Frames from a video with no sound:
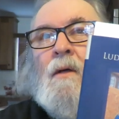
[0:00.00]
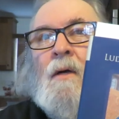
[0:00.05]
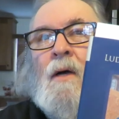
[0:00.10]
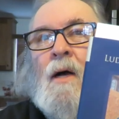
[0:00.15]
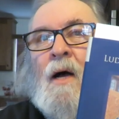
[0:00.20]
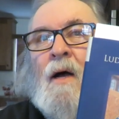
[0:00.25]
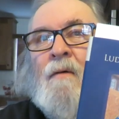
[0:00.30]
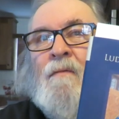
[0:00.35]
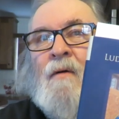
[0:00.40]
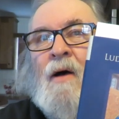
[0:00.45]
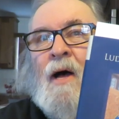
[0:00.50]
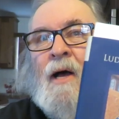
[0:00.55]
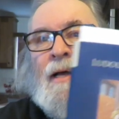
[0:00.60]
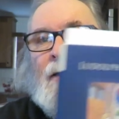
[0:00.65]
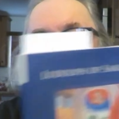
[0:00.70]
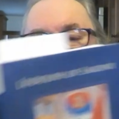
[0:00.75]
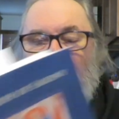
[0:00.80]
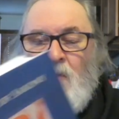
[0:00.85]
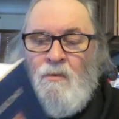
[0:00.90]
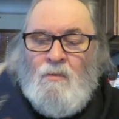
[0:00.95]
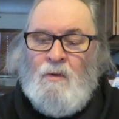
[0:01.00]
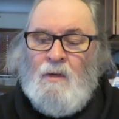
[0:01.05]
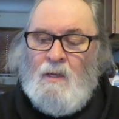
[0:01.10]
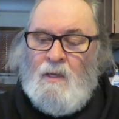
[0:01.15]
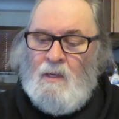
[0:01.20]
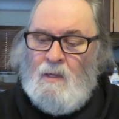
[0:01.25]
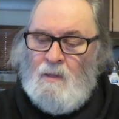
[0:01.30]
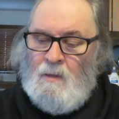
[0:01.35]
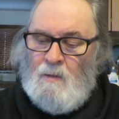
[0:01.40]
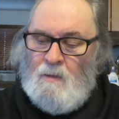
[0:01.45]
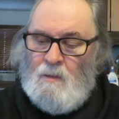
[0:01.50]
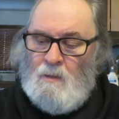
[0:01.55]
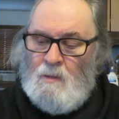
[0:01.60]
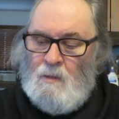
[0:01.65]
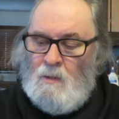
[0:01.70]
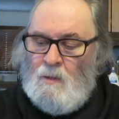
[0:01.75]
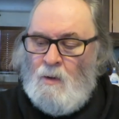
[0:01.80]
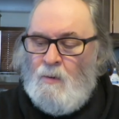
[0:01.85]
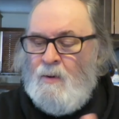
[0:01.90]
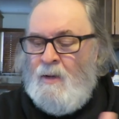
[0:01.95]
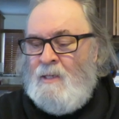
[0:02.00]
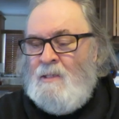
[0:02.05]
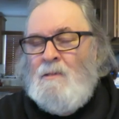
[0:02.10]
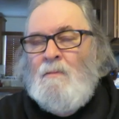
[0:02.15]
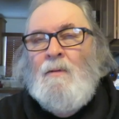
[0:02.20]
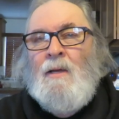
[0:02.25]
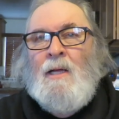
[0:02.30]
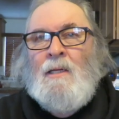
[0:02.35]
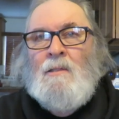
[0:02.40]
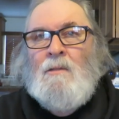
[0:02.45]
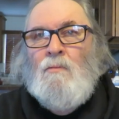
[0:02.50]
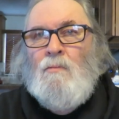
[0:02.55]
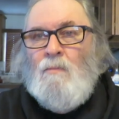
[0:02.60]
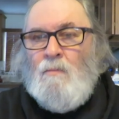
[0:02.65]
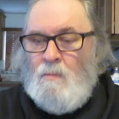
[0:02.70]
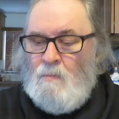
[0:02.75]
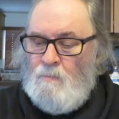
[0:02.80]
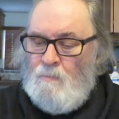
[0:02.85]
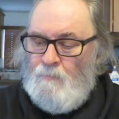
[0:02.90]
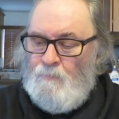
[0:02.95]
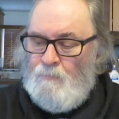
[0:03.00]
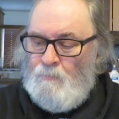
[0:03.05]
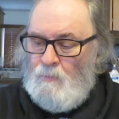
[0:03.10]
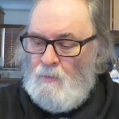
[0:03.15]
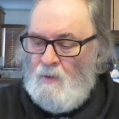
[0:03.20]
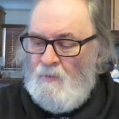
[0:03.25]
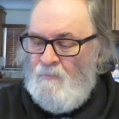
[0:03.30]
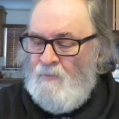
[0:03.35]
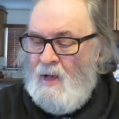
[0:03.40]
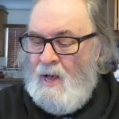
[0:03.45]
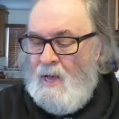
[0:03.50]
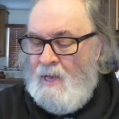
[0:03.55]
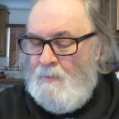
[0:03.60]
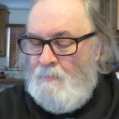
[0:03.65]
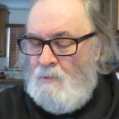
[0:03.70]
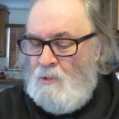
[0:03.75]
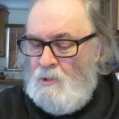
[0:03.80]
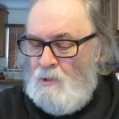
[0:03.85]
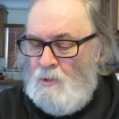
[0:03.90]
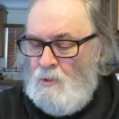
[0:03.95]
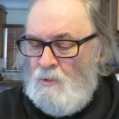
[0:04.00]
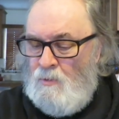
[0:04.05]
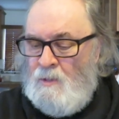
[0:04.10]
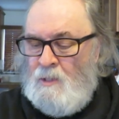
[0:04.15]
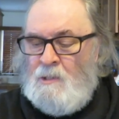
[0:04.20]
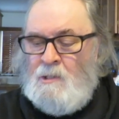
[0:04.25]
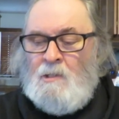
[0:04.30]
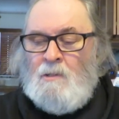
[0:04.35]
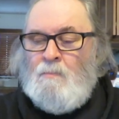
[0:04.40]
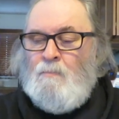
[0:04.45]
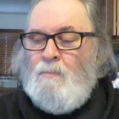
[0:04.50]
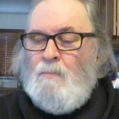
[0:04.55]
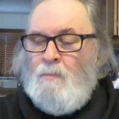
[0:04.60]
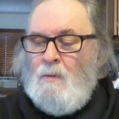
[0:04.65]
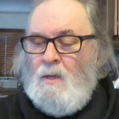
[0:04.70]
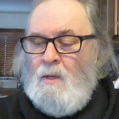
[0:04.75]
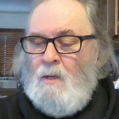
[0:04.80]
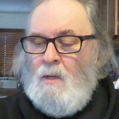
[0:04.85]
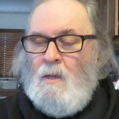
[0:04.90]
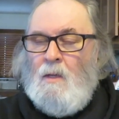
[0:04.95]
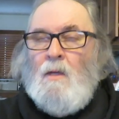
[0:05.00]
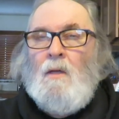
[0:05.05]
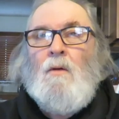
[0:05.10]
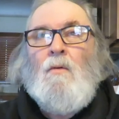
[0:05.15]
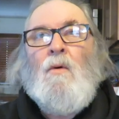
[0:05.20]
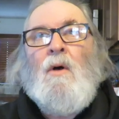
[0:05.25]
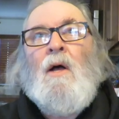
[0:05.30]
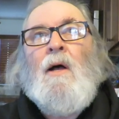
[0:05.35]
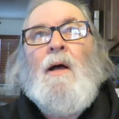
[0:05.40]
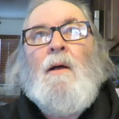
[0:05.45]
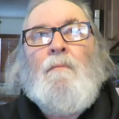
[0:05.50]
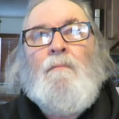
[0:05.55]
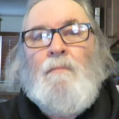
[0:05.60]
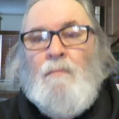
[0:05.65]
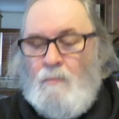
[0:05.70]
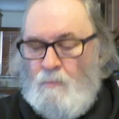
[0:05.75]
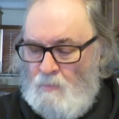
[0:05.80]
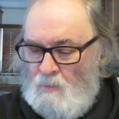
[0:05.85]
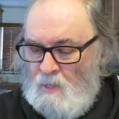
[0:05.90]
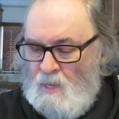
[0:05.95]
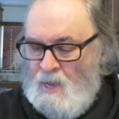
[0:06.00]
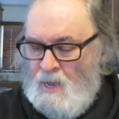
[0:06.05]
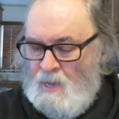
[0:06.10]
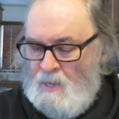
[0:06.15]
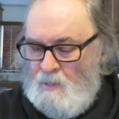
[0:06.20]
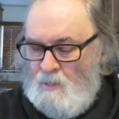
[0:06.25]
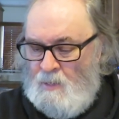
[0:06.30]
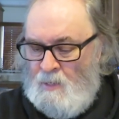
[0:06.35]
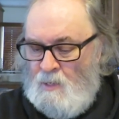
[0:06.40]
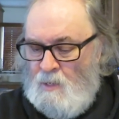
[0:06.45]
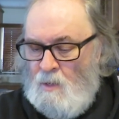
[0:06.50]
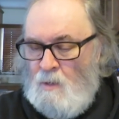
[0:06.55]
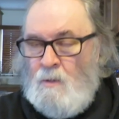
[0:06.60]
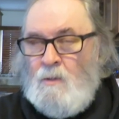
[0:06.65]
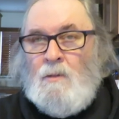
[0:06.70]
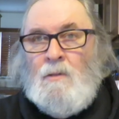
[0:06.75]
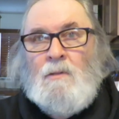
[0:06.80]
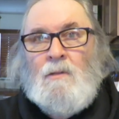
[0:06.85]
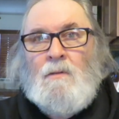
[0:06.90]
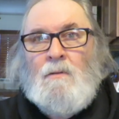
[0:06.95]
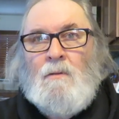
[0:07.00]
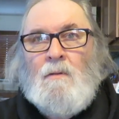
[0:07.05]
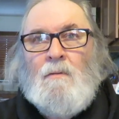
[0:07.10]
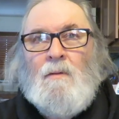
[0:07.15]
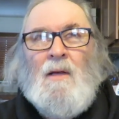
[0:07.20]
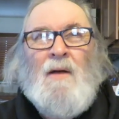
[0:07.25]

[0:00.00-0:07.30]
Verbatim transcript: Uh, volume three. No, it's it's volume two. This is what. Yeah, it goes.